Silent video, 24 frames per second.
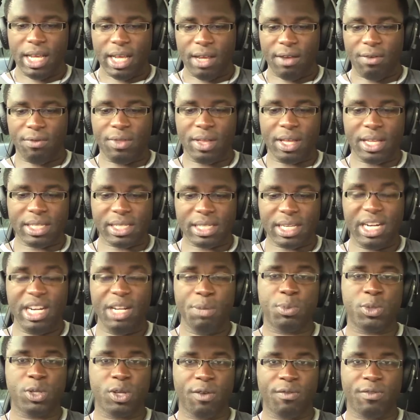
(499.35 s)
if there's
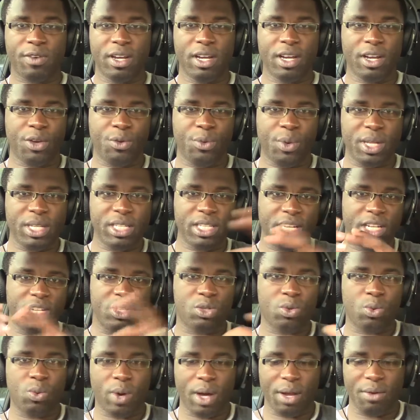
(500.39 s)
clips of her created
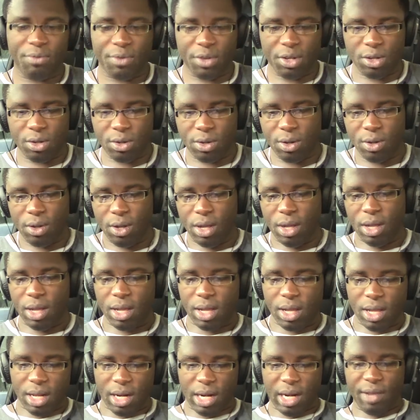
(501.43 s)
into one video,
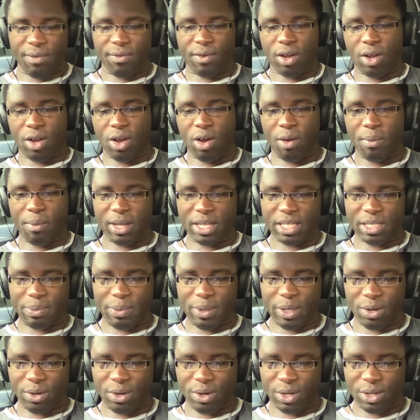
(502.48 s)
leave a comment
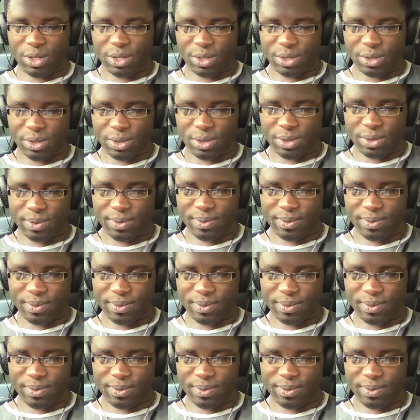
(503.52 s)
below also.